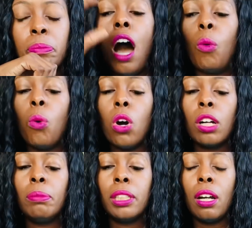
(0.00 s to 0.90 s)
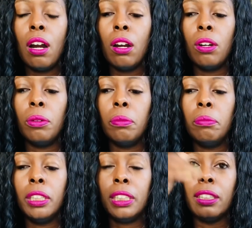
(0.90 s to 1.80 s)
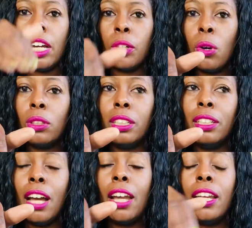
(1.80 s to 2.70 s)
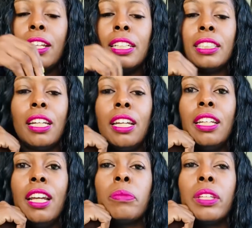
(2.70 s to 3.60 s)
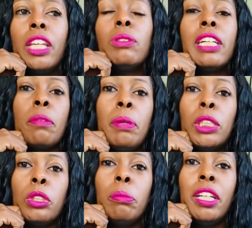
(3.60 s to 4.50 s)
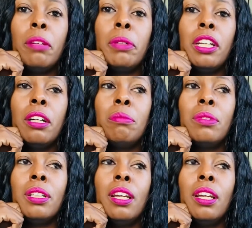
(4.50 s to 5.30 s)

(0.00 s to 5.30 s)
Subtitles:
I walk up to her. This is later on in the night. And I say, can you take a picture of me and Eminem?